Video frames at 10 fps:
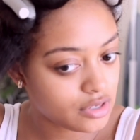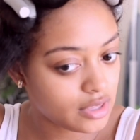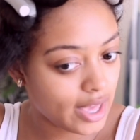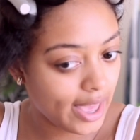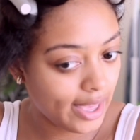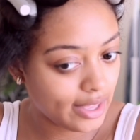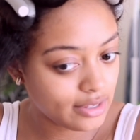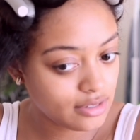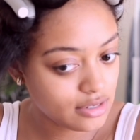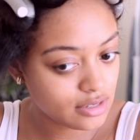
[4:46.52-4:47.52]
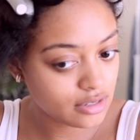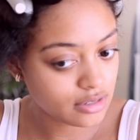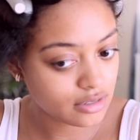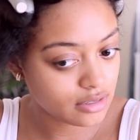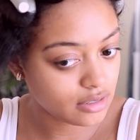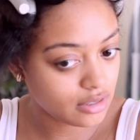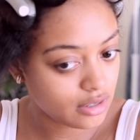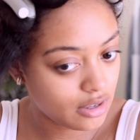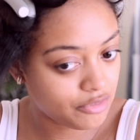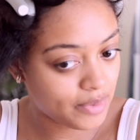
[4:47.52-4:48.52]
to the end
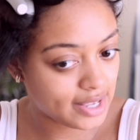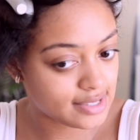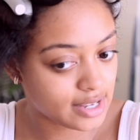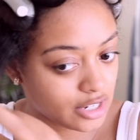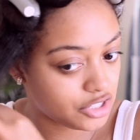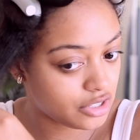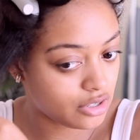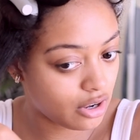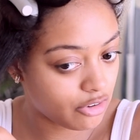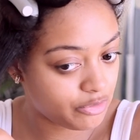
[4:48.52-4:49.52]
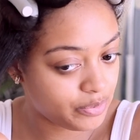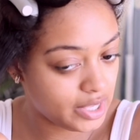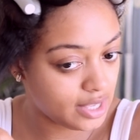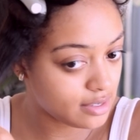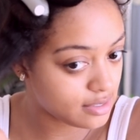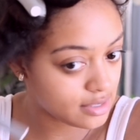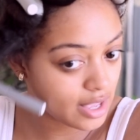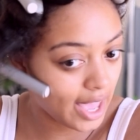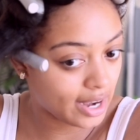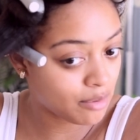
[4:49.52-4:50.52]
of my sectioned off piece
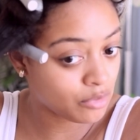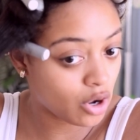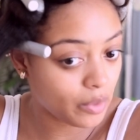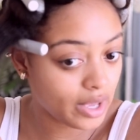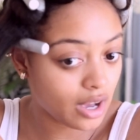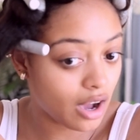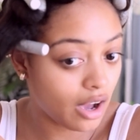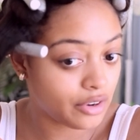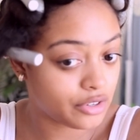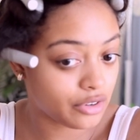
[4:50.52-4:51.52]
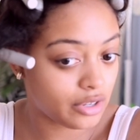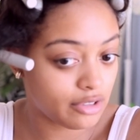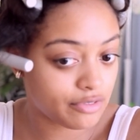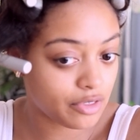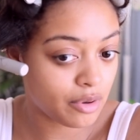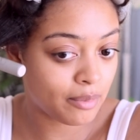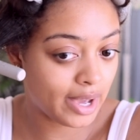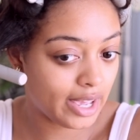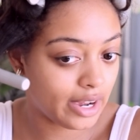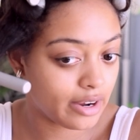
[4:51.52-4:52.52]
and I'm going underneath
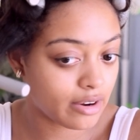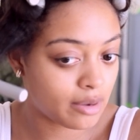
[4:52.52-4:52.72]
my hair.